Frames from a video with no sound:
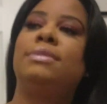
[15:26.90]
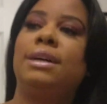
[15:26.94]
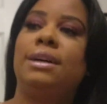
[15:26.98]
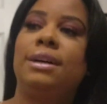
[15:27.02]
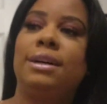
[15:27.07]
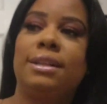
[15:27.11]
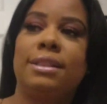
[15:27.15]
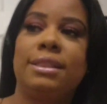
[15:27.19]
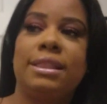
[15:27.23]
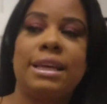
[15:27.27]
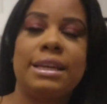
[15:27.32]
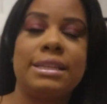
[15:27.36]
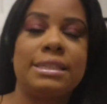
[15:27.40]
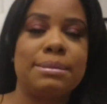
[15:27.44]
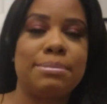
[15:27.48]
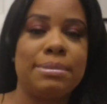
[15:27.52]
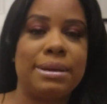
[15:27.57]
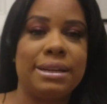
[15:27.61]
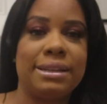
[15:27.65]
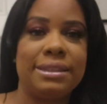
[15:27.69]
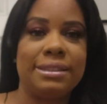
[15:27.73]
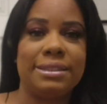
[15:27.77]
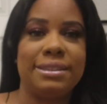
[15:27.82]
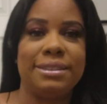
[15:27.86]
That's
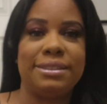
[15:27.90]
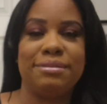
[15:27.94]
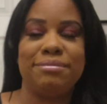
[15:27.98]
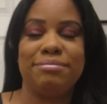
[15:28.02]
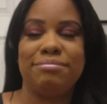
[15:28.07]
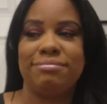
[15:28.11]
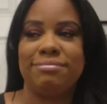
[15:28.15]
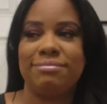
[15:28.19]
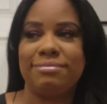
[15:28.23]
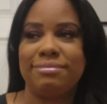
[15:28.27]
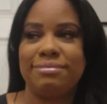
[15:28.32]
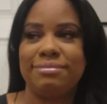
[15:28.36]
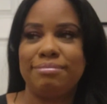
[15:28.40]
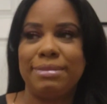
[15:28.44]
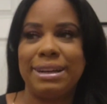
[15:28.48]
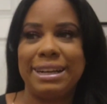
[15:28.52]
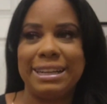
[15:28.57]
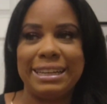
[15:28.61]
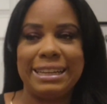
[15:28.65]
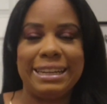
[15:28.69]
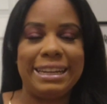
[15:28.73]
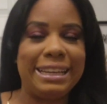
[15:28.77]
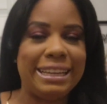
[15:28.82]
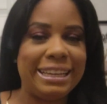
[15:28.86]
my
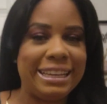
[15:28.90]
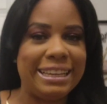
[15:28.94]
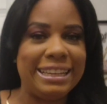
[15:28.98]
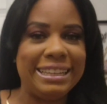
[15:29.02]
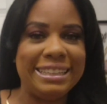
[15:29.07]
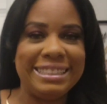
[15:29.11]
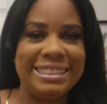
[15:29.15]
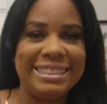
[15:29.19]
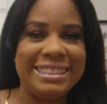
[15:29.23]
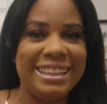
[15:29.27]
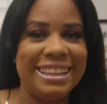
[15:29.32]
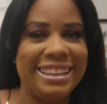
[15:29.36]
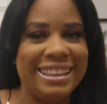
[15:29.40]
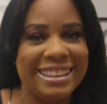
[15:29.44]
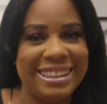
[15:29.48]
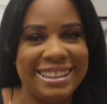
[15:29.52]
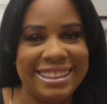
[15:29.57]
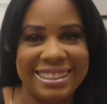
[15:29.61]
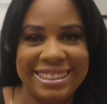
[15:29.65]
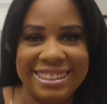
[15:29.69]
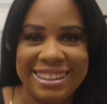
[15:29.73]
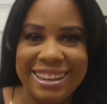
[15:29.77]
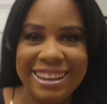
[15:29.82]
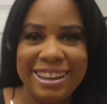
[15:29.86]
Glade
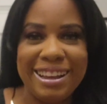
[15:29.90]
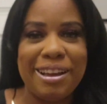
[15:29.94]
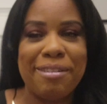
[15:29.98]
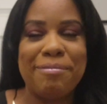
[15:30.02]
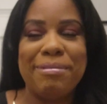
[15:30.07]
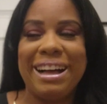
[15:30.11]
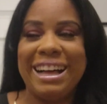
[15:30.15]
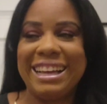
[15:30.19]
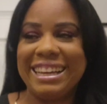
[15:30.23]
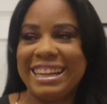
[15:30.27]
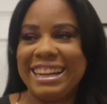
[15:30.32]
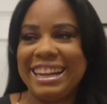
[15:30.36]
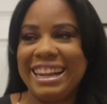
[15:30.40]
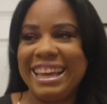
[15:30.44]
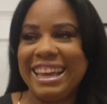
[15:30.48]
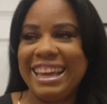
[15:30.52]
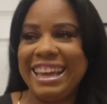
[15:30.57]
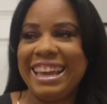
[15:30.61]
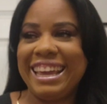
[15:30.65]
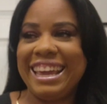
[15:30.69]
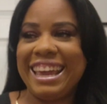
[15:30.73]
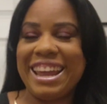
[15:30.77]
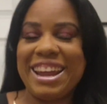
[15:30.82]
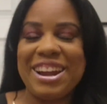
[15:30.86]
my Glade
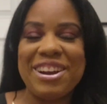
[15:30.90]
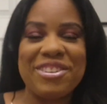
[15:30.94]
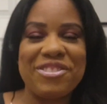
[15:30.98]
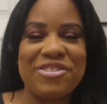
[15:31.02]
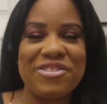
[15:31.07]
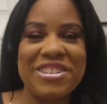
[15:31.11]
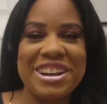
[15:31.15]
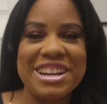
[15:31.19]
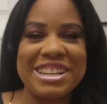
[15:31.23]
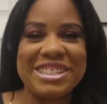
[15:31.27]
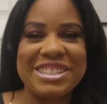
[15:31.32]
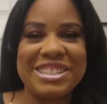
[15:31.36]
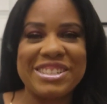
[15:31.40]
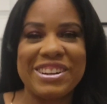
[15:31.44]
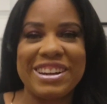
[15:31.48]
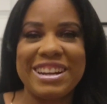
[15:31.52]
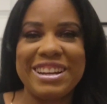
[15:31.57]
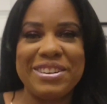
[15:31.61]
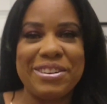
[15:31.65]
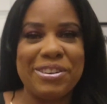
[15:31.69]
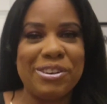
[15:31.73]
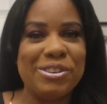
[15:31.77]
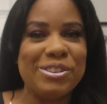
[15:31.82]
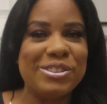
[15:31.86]
air freshener. It
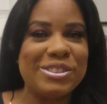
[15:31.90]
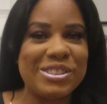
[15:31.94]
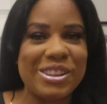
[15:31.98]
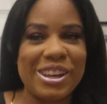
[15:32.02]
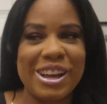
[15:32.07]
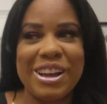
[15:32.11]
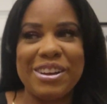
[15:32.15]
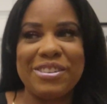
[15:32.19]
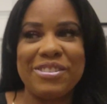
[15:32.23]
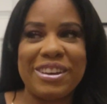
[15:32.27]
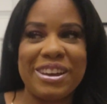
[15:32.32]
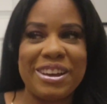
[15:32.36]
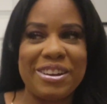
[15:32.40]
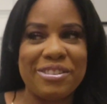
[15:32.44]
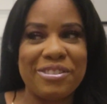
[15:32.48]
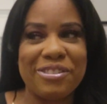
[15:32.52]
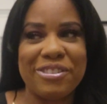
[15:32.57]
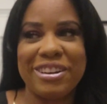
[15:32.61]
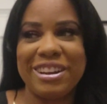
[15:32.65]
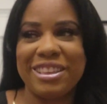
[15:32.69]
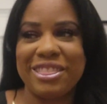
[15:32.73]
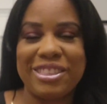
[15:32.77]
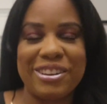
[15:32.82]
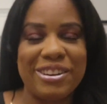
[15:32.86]
goes off every
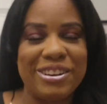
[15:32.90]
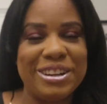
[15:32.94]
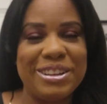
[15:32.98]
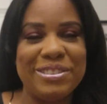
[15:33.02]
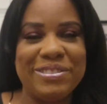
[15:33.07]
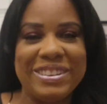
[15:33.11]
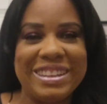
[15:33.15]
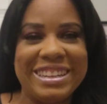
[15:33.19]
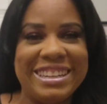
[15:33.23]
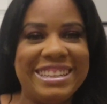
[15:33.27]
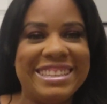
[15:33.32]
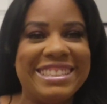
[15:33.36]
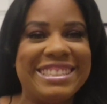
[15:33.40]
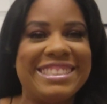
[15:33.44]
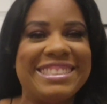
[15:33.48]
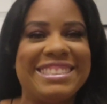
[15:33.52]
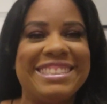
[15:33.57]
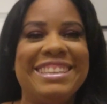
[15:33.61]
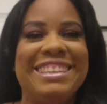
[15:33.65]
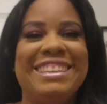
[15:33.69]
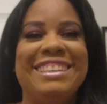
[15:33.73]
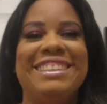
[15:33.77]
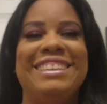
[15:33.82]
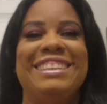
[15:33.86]
30 minutes.
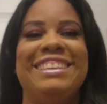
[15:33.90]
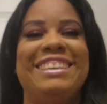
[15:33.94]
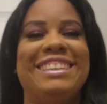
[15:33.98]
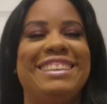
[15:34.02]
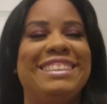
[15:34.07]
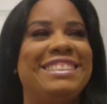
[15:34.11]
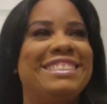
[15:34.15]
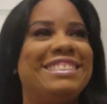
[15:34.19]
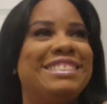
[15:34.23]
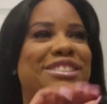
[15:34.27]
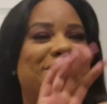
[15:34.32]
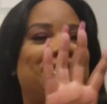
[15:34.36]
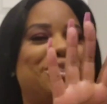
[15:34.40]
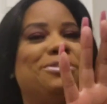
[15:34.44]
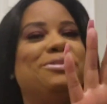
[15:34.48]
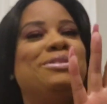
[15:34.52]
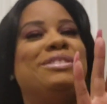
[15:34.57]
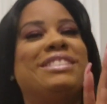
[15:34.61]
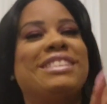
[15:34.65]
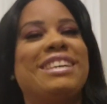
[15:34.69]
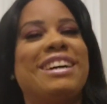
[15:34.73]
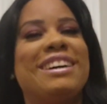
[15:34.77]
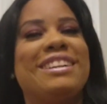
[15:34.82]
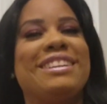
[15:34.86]
It shoots
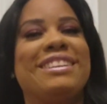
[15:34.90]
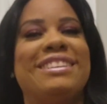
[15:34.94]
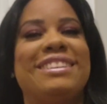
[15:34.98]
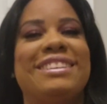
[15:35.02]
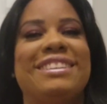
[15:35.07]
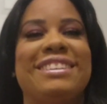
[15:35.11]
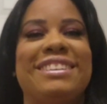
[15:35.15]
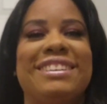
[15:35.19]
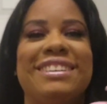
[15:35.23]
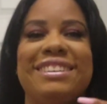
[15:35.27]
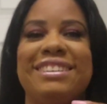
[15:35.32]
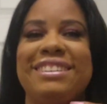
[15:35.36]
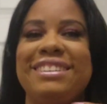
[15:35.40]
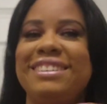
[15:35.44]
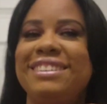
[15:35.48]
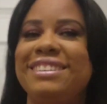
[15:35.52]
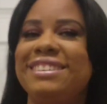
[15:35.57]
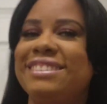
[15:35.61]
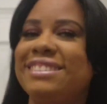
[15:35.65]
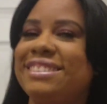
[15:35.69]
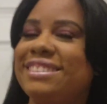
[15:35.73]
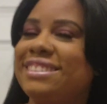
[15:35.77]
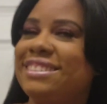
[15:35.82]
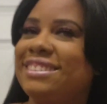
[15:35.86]
out
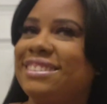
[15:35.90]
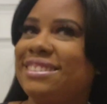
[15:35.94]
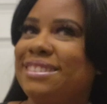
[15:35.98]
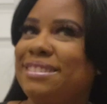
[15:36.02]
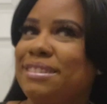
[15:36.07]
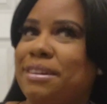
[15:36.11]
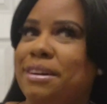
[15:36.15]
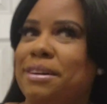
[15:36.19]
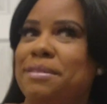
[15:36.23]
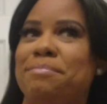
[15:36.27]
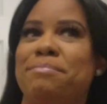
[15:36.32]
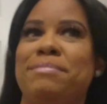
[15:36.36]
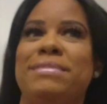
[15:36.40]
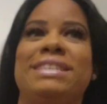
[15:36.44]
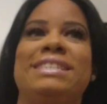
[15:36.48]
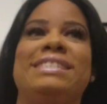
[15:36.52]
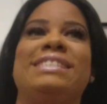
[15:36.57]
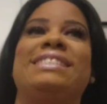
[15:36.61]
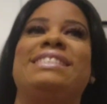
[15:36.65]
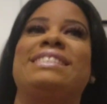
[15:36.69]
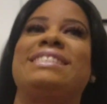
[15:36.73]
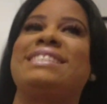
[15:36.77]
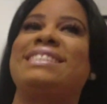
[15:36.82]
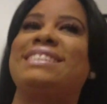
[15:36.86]
a
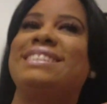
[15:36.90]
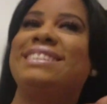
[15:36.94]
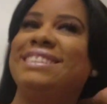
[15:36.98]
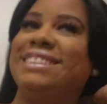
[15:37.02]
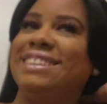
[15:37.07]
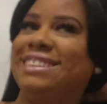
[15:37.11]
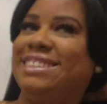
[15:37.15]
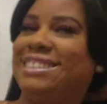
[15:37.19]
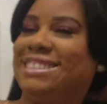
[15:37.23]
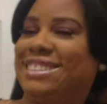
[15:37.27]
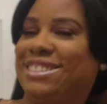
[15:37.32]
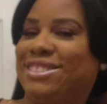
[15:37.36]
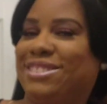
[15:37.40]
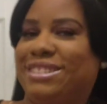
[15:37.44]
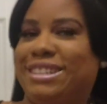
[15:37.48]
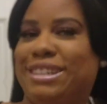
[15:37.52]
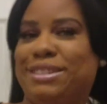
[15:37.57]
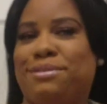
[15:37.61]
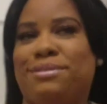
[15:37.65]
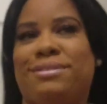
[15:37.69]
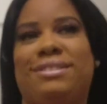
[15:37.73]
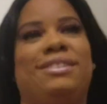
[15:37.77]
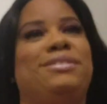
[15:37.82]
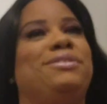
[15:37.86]
mist, so that's what
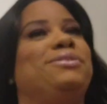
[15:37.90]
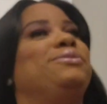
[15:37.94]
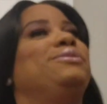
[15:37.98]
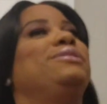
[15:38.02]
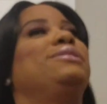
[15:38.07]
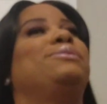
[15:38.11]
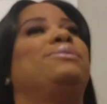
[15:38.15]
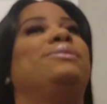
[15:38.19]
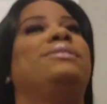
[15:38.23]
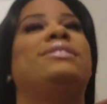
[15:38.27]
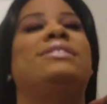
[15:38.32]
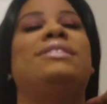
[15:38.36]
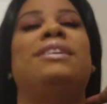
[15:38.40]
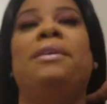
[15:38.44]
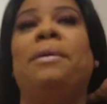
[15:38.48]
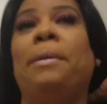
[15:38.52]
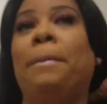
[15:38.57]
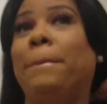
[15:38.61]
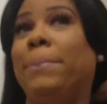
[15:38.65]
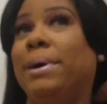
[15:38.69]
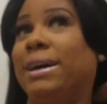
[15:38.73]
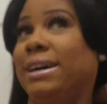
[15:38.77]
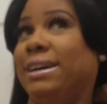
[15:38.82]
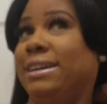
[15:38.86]
that noise was.
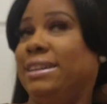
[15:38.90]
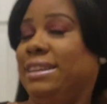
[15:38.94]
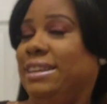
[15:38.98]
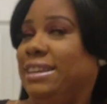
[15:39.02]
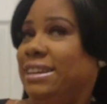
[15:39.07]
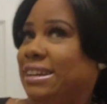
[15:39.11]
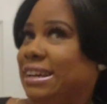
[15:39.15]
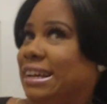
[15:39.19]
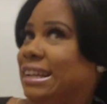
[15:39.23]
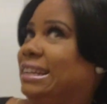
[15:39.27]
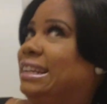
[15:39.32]
But yeah, I